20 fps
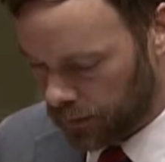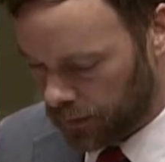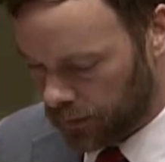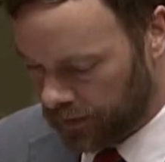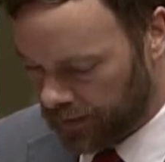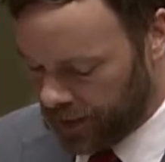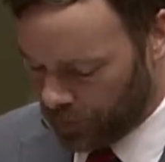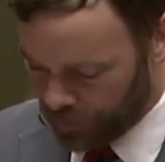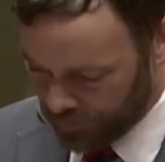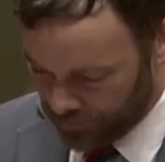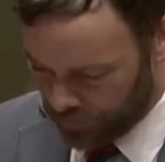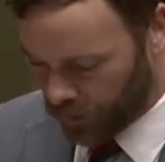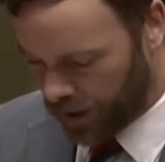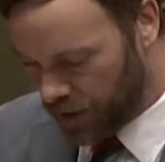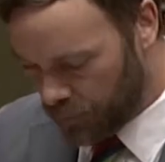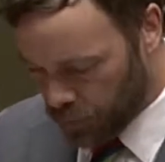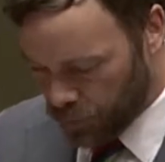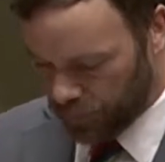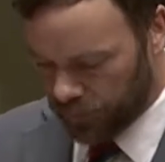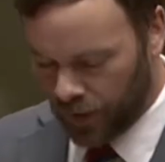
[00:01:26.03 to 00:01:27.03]
Now, before
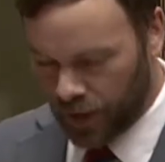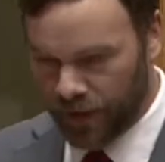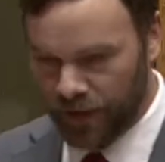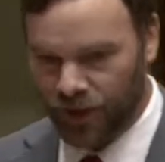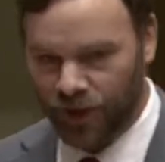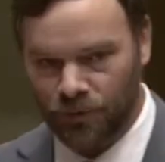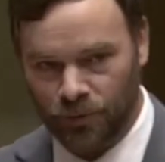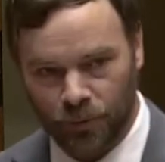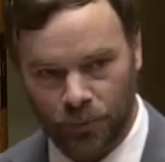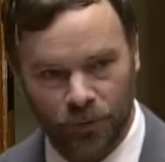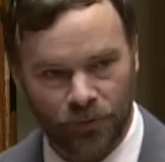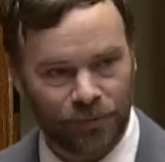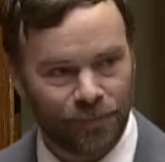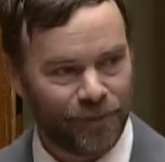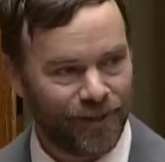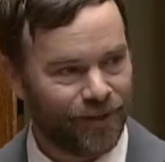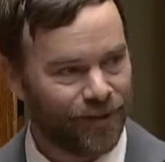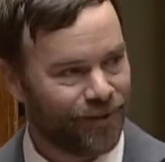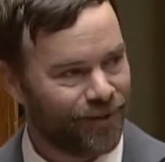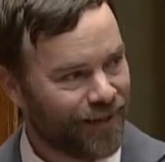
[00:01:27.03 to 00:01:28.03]
I move on, Honourable
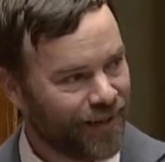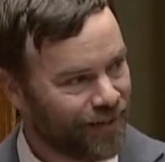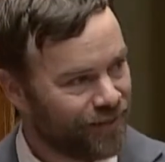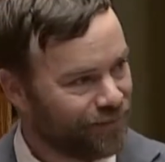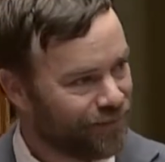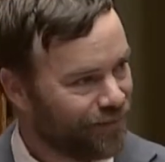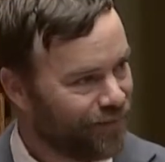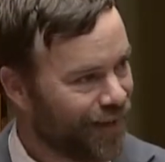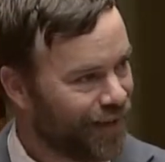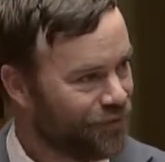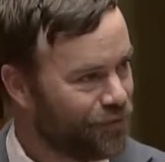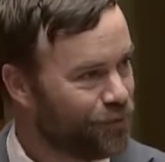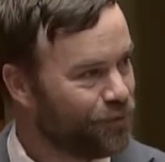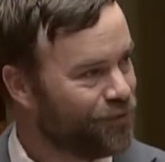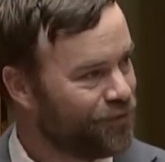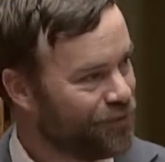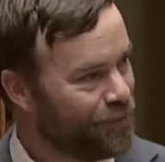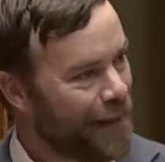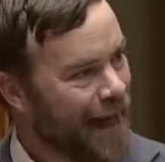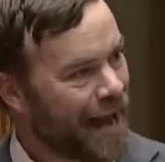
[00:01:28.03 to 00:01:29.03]
Speaker, I've
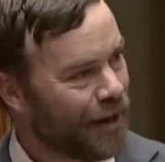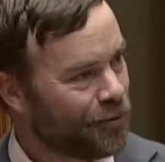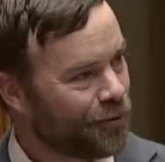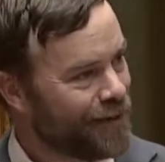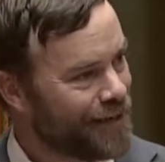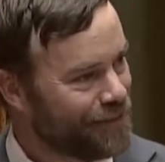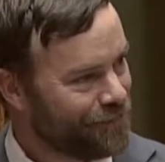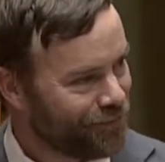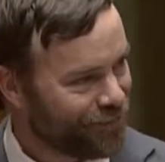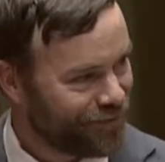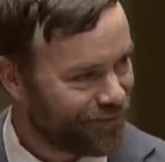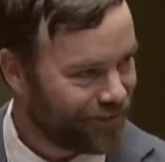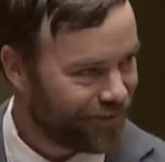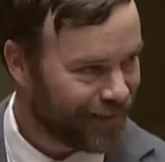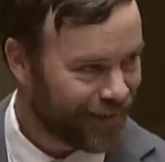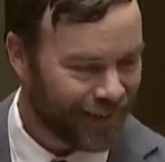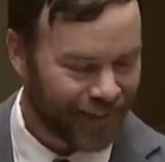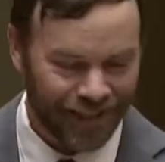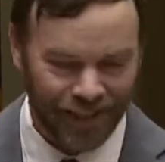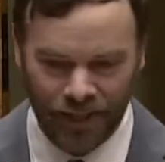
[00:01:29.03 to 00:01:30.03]
used some acronyms.
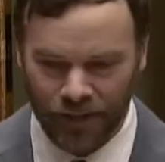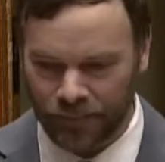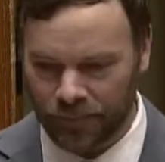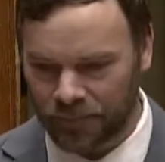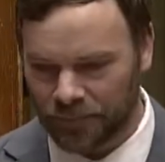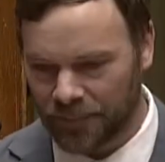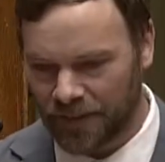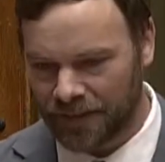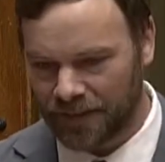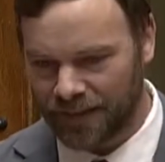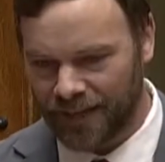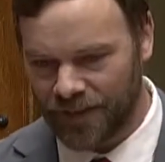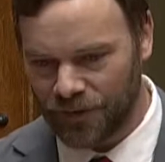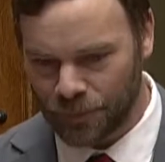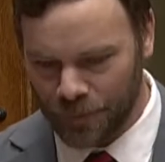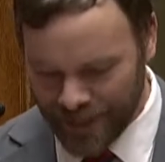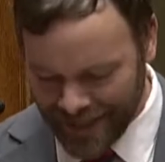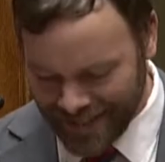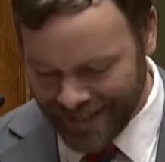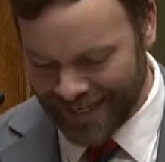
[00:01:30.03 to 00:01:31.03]

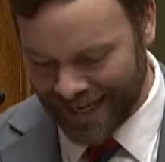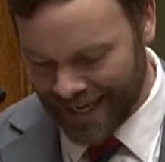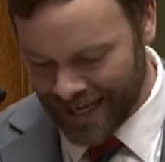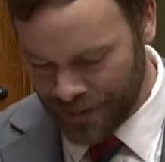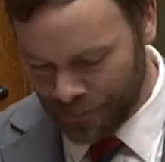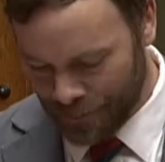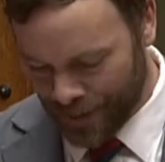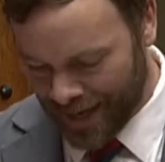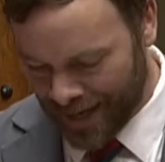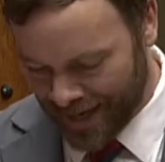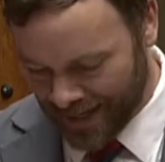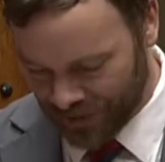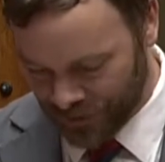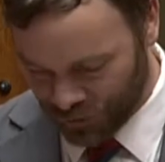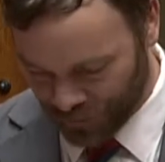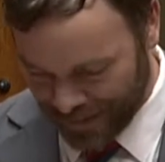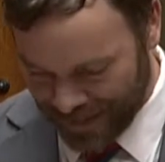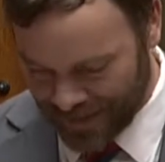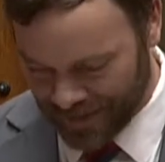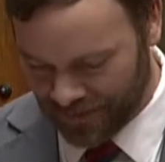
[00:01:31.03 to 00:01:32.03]
Lesbian, gay, bi,
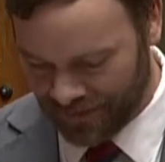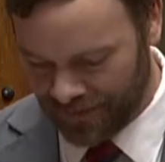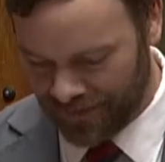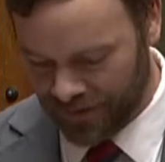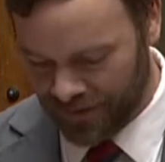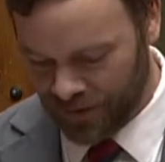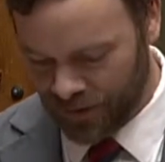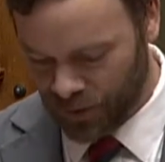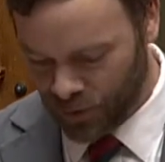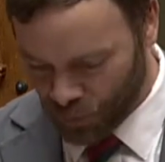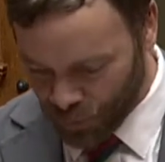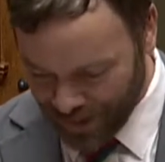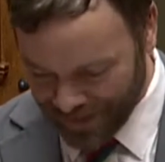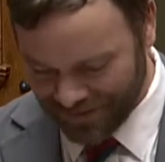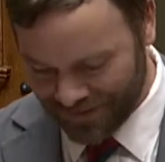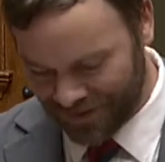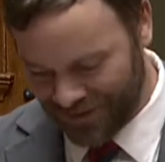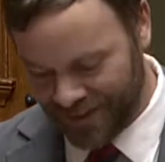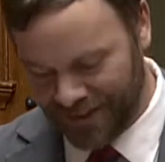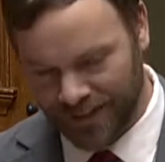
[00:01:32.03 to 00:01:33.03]
trans,
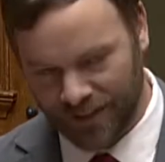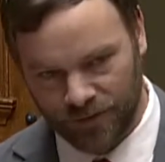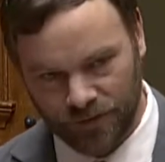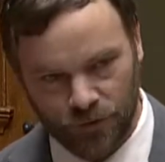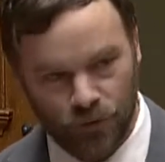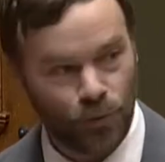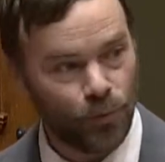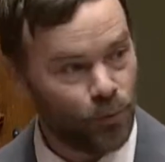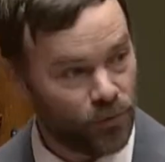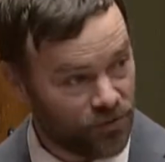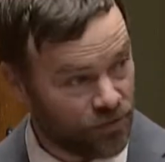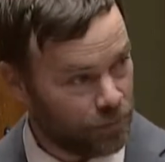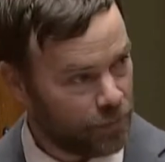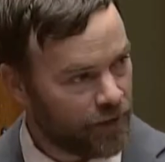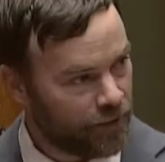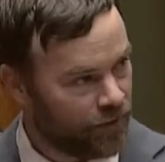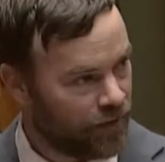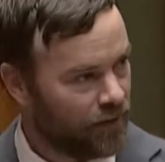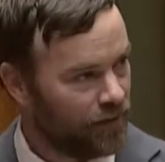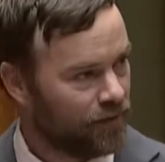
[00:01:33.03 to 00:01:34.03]
questioning,
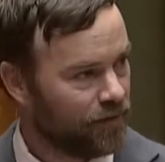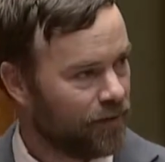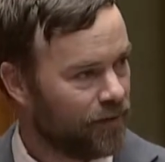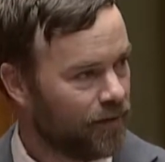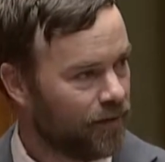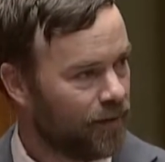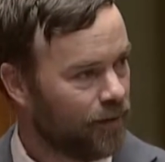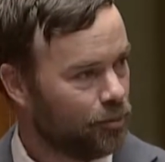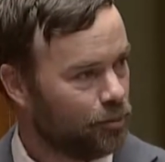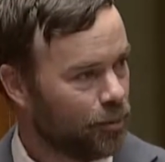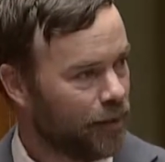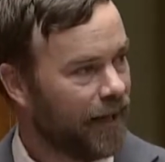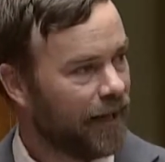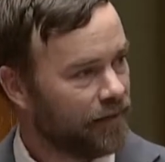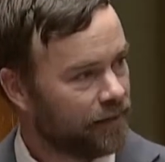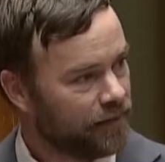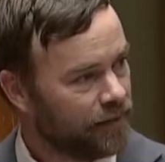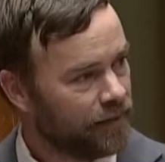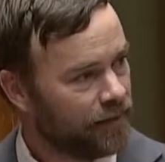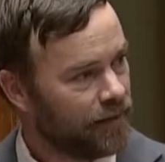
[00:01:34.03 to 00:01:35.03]
two-spirit,
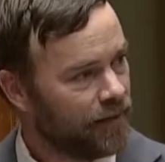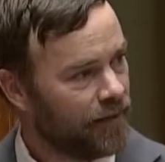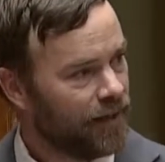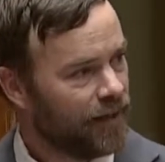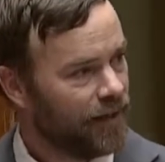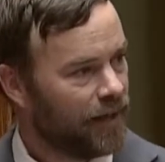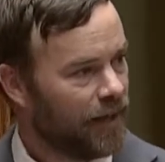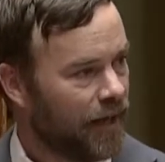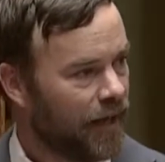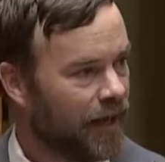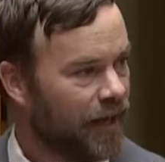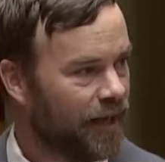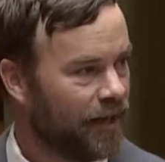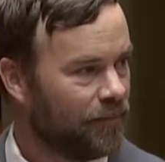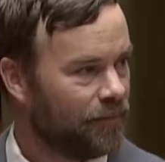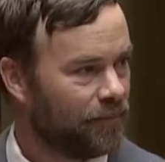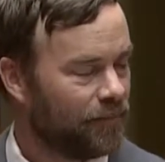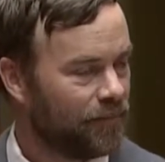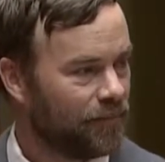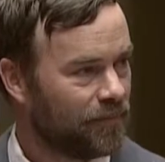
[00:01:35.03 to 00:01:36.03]
plus.
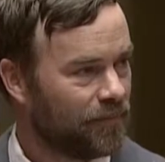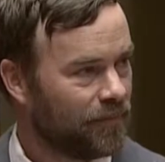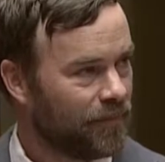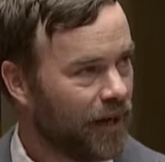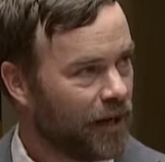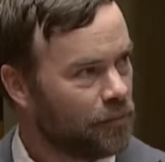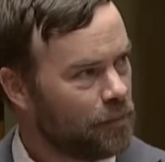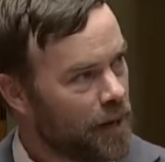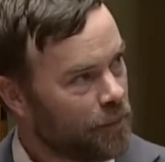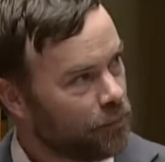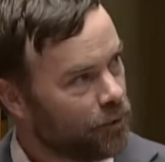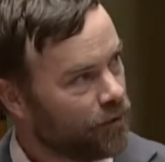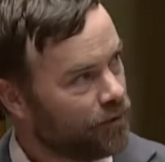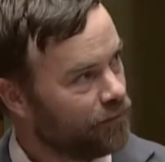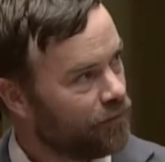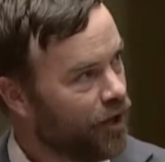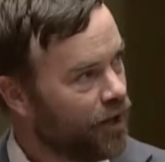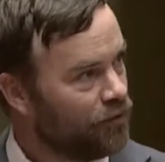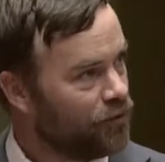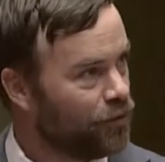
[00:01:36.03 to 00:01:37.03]
I remember
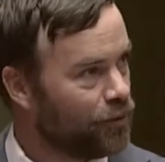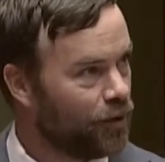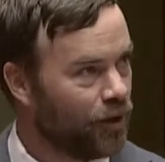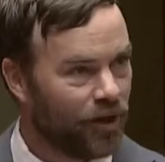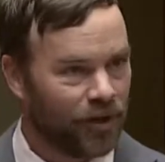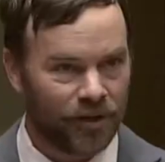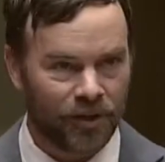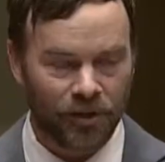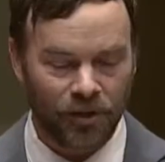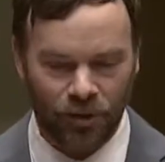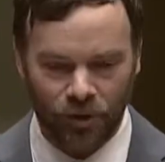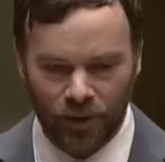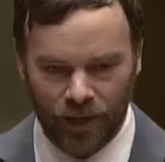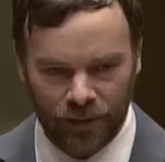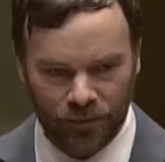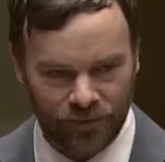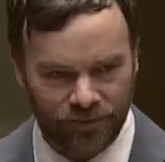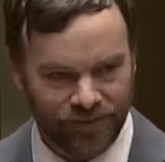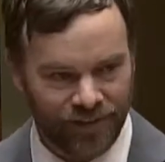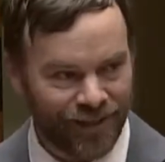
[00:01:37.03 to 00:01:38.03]
not too long ago,
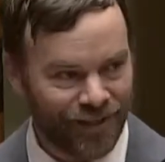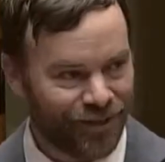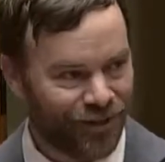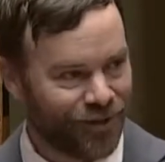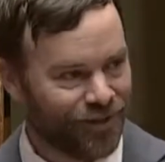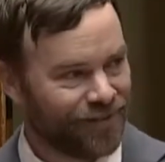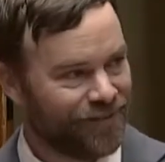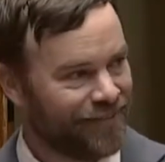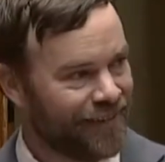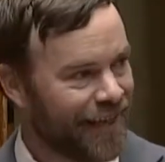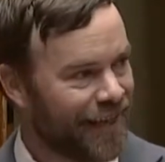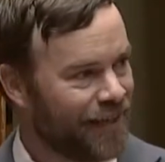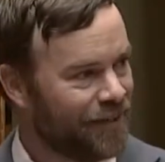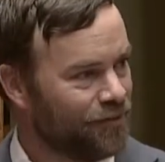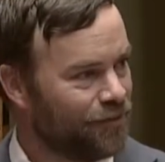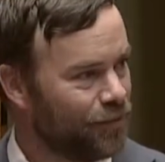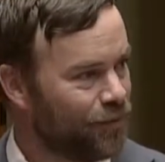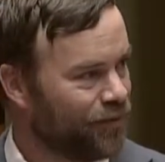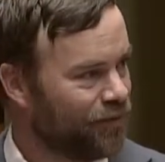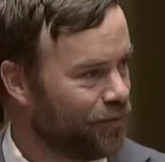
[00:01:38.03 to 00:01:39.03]
I was sitting on a
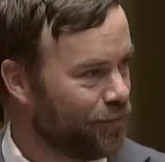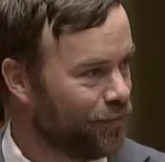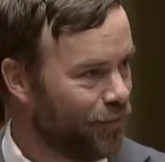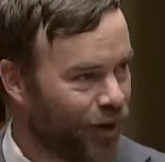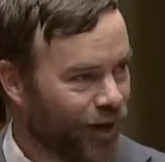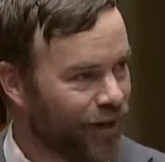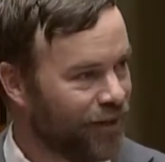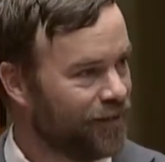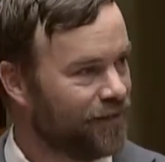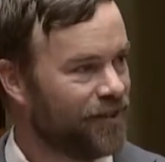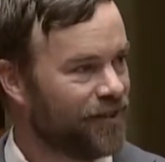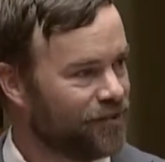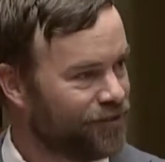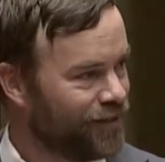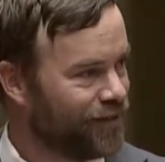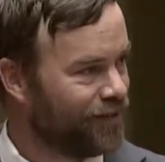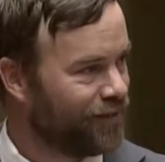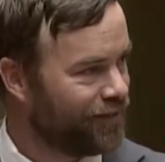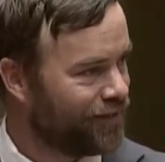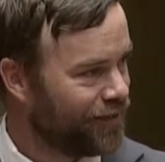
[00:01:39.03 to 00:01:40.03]
stage with some
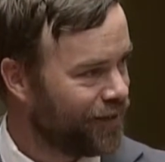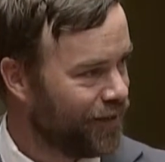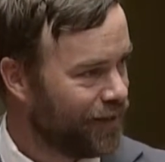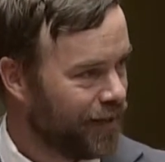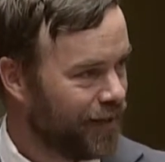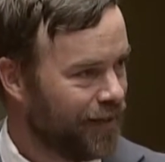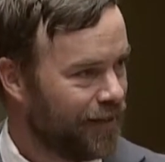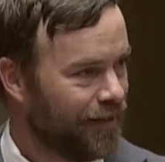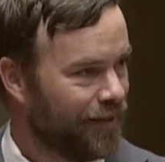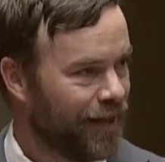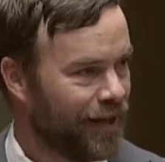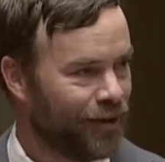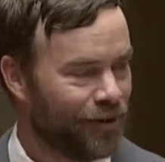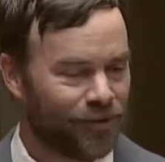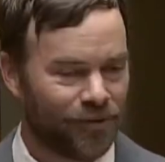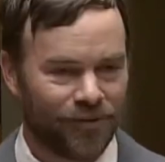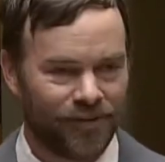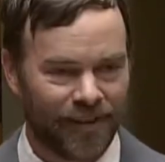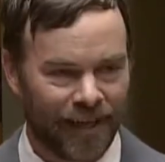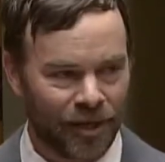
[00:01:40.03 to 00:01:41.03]
politicians there
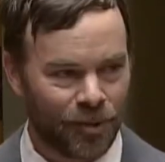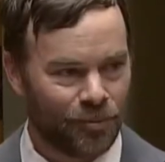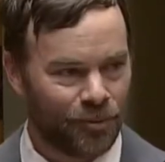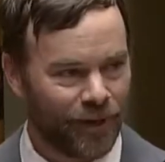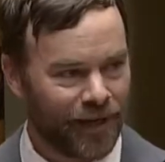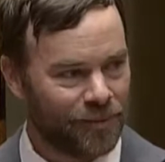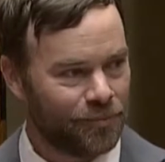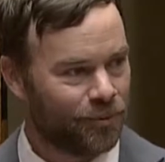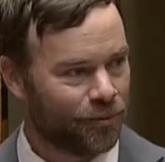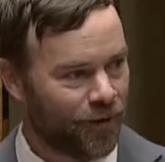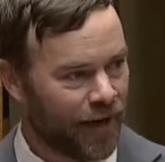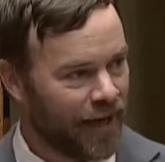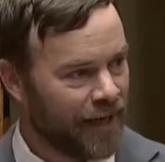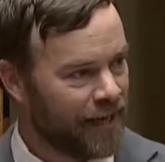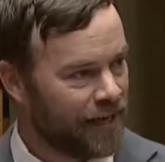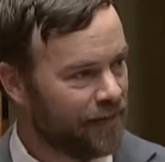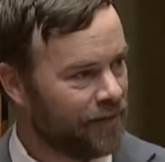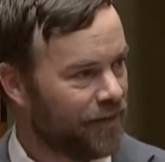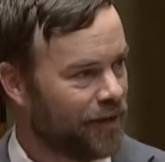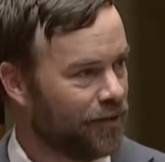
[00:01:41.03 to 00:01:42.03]
to celebrate
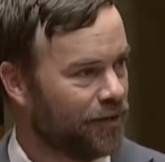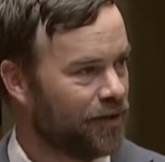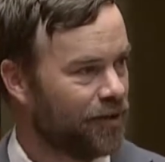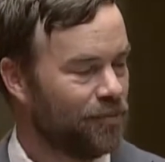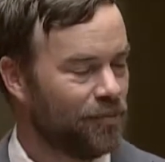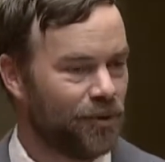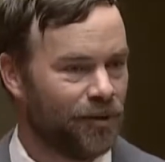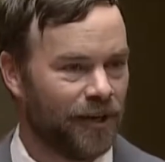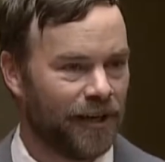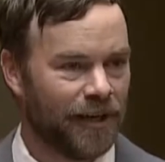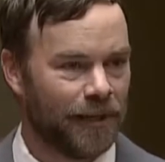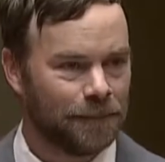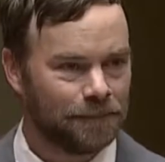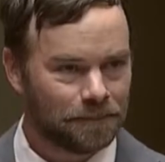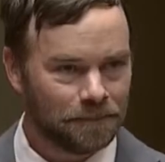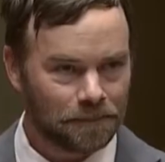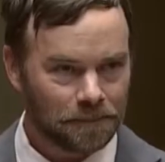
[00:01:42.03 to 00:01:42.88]
pride in their community.